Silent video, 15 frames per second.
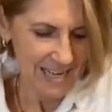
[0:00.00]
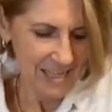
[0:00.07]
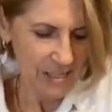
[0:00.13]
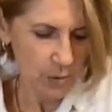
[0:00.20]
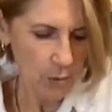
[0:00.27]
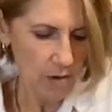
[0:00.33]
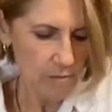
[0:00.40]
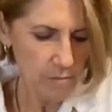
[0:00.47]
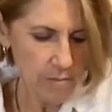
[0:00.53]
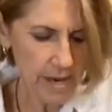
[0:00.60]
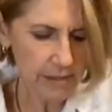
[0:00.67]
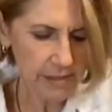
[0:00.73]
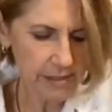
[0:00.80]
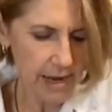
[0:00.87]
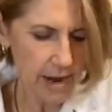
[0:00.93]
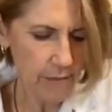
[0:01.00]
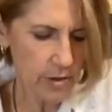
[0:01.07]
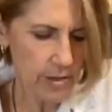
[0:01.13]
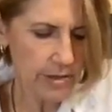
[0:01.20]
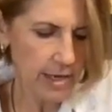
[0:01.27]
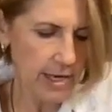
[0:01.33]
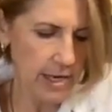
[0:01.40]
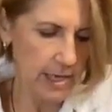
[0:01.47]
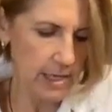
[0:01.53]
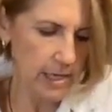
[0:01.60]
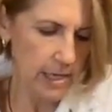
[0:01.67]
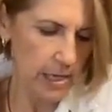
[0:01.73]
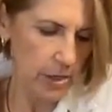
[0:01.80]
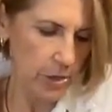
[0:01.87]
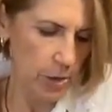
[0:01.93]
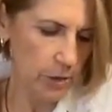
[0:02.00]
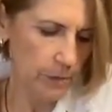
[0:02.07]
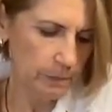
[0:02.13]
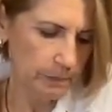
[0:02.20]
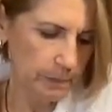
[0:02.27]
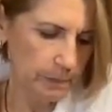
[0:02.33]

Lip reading: So I've mixed everything in here